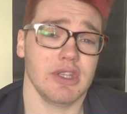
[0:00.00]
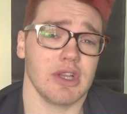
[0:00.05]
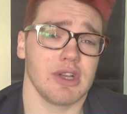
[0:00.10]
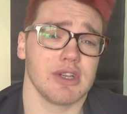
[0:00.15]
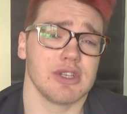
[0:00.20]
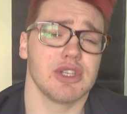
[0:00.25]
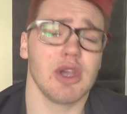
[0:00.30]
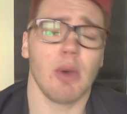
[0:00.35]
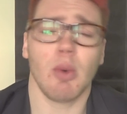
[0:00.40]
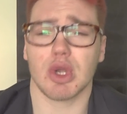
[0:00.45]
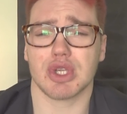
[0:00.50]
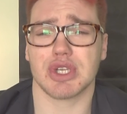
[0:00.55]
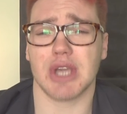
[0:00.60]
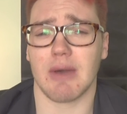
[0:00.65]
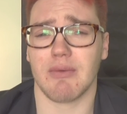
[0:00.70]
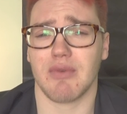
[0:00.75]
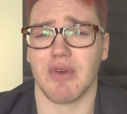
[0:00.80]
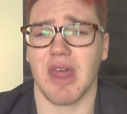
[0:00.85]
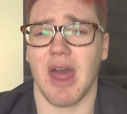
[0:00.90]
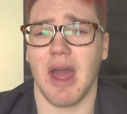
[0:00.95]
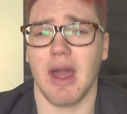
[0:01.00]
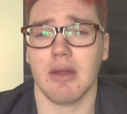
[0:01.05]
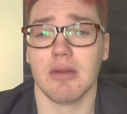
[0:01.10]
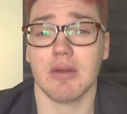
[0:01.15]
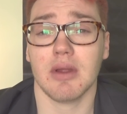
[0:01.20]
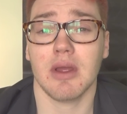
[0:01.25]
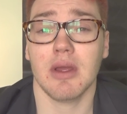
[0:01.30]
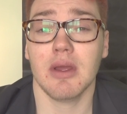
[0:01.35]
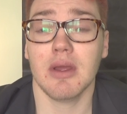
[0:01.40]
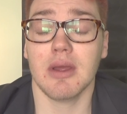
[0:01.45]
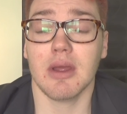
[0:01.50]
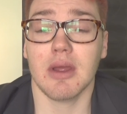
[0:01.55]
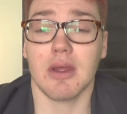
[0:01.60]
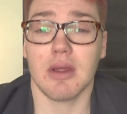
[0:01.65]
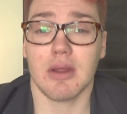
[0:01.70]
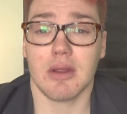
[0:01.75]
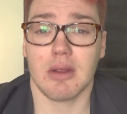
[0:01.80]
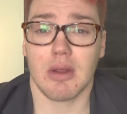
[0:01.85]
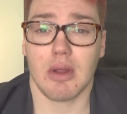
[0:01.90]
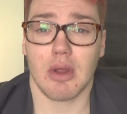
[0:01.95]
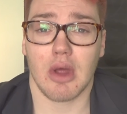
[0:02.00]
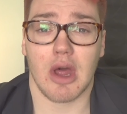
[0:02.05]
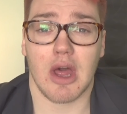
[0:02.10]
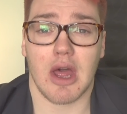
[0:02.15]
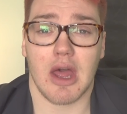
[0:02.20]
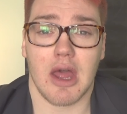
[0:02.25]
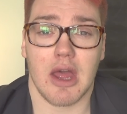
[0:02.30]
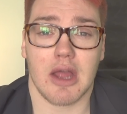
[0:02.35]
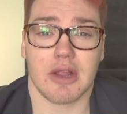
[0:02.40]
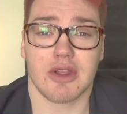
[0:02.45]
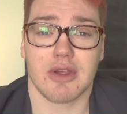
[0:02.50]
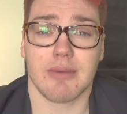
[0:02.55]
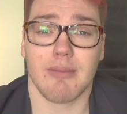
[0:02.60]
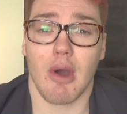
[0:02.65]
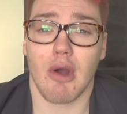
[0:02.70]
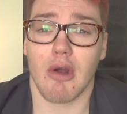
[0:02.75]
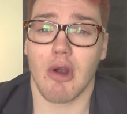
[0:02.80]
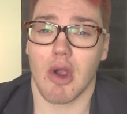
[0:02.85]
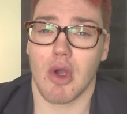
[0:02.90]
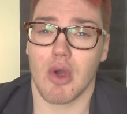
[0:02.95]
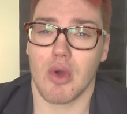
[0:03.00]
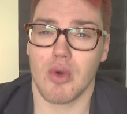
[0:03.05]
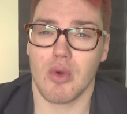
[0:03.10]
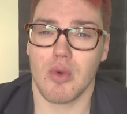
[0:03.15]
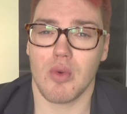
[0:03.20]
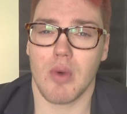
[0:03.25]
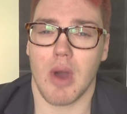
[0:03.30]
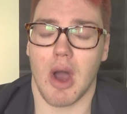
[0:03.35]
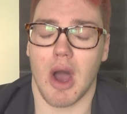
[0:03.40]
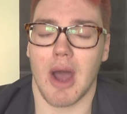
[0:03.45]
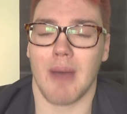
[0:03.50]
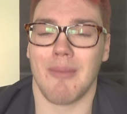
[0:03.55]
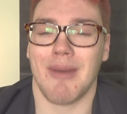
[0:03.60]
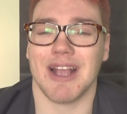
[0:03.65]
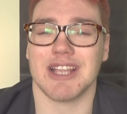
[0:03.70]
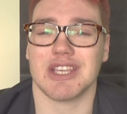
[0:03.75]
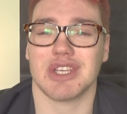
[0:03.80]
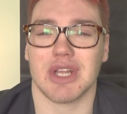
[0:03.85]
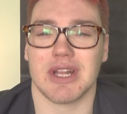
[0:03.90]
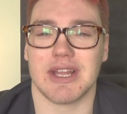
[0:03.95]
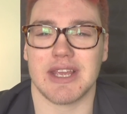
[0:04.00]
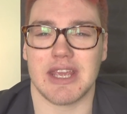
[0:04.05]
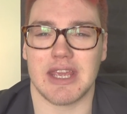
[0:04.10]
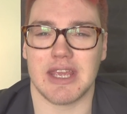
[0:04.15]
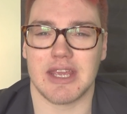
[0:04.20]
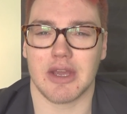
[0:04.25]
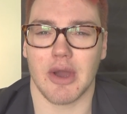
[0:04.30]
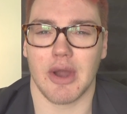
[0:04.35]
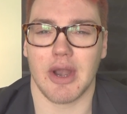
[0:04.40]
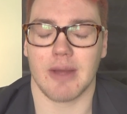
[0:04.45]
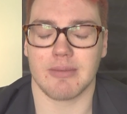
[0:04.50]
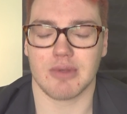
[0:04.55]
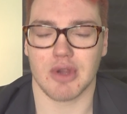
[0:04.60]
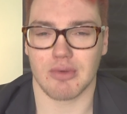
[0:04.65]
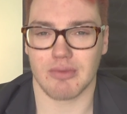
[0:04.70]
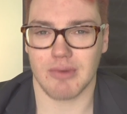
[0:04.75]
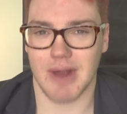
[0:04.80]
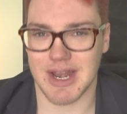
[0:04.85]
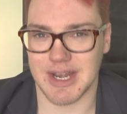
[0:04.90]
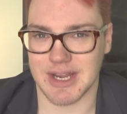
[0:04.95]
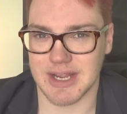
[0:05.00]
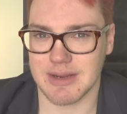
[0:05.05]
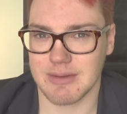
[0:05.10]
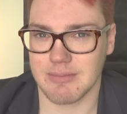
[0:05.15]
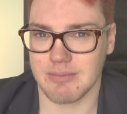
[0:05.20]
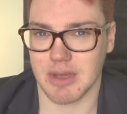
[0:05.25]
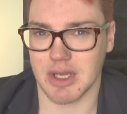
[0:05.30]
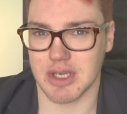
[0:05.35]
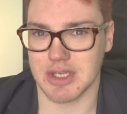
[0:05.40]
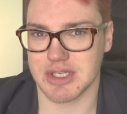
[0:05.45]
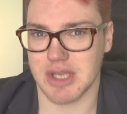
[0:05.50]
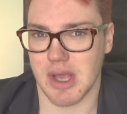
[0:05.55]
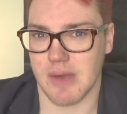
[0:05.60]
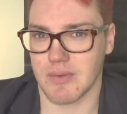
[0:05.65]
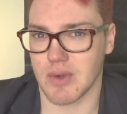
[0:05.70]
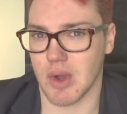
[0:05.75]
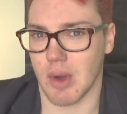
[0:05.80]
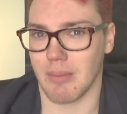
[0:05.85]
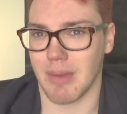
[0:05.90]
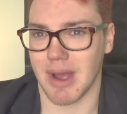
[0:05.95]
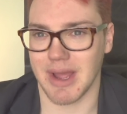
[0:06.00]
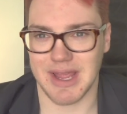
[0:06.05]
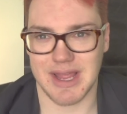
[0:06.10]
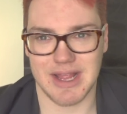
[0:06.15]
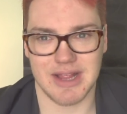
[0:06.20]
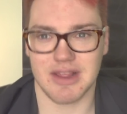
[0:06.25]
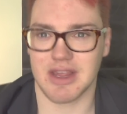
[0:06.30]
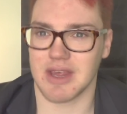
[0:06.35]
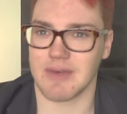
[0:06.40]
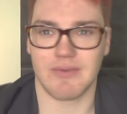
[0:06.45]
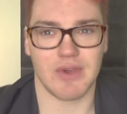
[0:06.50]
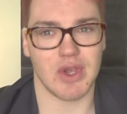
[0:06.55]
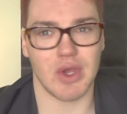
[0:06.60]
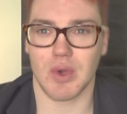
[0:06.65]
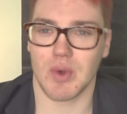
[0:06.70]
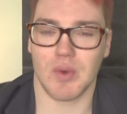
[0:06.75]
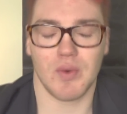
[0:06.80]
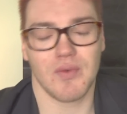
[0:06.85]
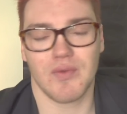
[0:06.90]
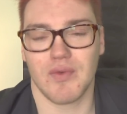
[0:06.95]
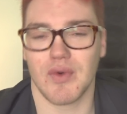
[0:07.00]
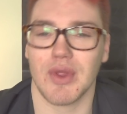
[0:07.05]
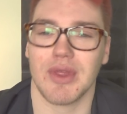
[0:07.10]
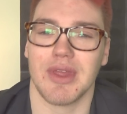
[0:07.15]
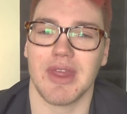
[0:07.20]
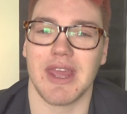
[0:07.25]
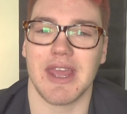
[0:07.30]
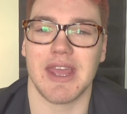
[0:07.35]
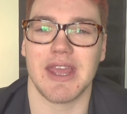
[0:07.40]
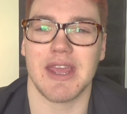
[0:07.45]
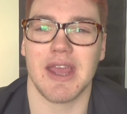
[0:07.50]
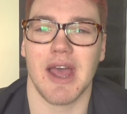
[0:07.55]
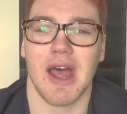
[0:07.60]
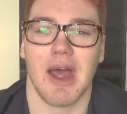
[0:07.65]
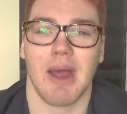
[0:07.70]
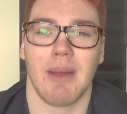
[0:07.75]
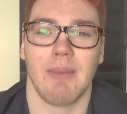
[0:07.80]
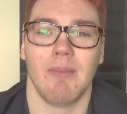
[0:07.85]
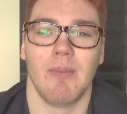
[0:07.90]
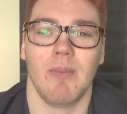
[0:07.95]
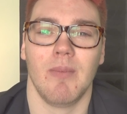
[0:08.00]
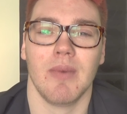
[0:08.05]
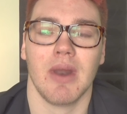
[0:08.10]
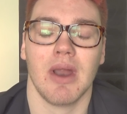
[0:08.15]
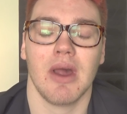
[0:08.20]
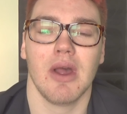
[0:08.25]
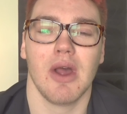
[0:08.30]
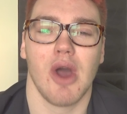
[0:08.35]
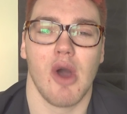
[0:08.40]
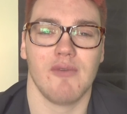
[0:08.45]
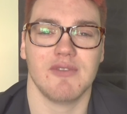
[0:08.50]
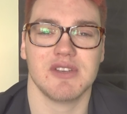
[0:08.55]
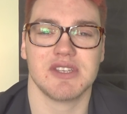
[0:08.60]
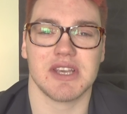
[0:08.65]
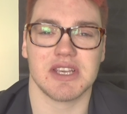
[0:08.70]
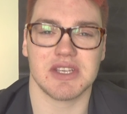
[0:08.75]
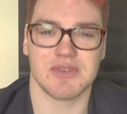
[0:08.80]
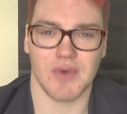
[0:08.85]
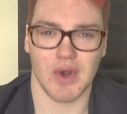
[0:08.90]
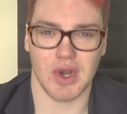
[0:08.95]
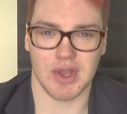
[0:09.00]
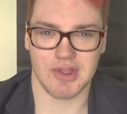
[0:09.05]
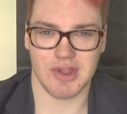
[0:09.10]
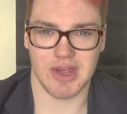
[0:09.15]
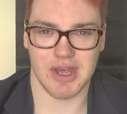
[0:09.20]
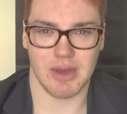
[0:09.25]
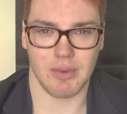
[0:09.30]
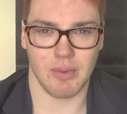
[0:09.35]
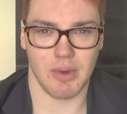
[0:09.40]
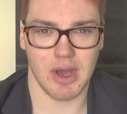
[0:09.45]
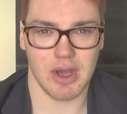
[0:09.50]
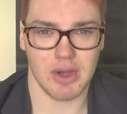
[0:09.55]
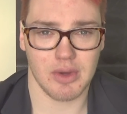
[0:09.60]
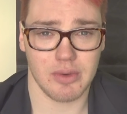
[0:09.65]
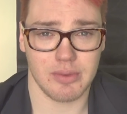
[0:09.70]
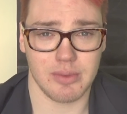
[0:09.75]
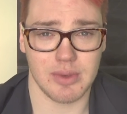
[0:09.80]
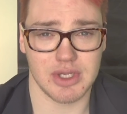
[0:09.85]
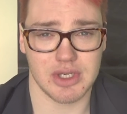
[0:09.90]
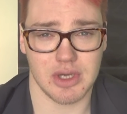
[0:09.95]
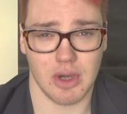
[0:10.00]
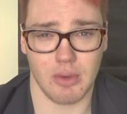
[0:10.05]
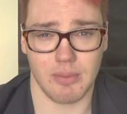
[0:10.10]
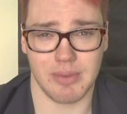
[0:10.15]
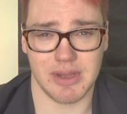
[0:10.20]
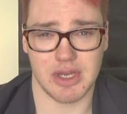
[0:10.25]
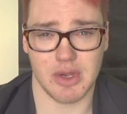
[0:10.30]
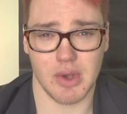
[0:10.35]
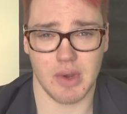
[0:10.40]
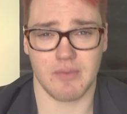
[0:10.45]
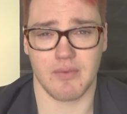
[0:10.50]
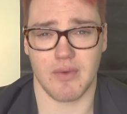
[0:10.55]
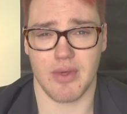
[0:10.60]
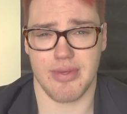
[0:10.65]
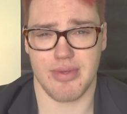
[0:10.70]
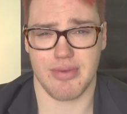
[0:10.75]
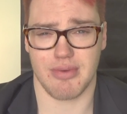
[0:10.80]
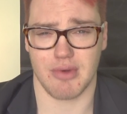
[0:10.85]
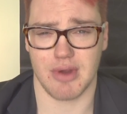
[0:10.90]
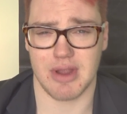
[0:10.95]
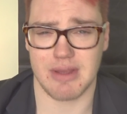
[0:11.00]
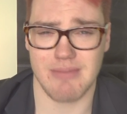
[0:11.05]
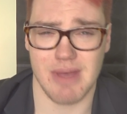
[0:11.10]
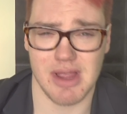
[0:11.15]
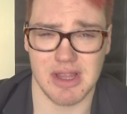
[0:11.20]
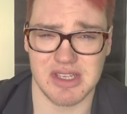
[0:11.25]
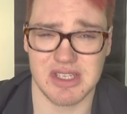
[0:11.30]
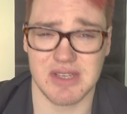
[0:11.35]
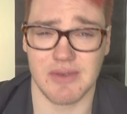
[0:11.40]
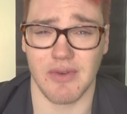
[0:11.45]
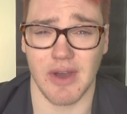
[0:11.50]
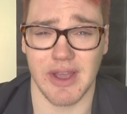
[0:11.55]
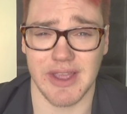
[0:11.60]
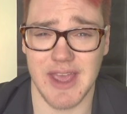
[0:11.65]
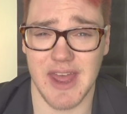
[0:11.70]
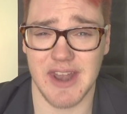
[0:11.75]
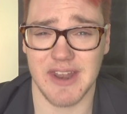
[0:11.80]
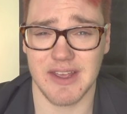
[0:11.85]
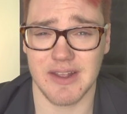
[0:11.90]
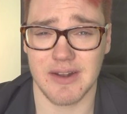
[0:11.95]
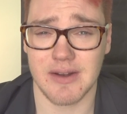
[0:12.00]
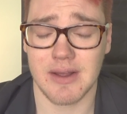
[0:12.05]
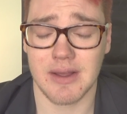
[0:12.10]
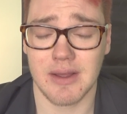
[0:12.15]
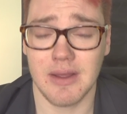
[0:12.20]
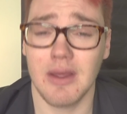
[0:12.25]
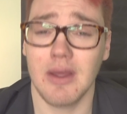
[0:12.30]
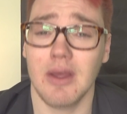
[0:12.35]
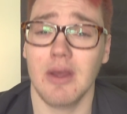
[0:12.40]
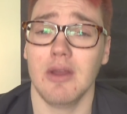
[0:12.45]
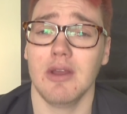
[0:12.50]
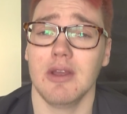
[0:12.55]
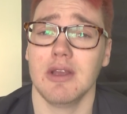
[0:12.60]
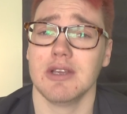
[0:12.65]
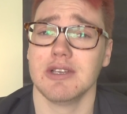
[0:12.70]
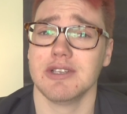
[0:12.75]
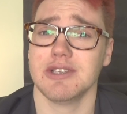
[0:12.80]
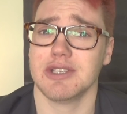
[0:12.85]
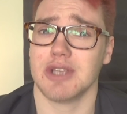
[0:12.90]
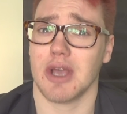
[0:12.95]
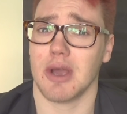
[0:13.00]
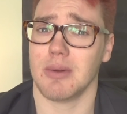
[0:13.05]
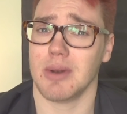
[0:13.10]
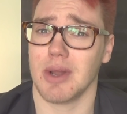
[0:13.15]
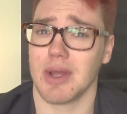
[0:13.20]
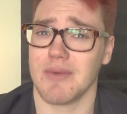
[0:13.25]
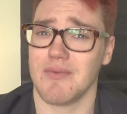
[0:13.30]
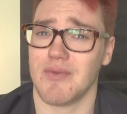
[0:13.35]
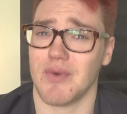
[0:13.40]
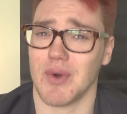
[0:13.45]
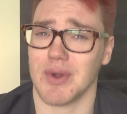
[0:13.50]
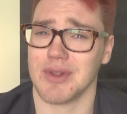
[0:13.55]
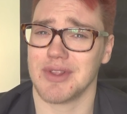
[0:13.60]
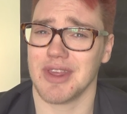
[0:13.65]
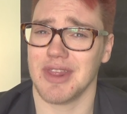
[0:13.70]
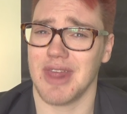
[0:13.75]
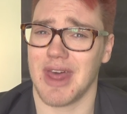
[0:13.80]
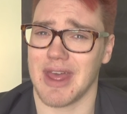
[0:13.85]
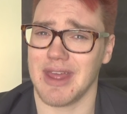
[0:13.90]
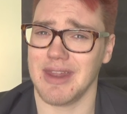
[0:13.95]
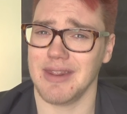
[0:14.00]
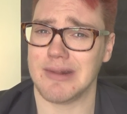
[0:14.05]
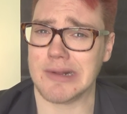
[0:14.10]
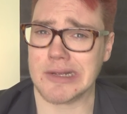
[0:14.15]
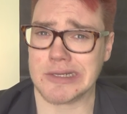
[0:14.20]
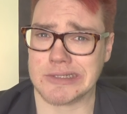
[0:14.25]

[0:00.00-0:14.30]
So watch out for that. Tomorrow I'm actually going up to Reading because I've got my interview for the overseas volunteer work, which I'll be doing for 3 months if I get it. So looking forward to that.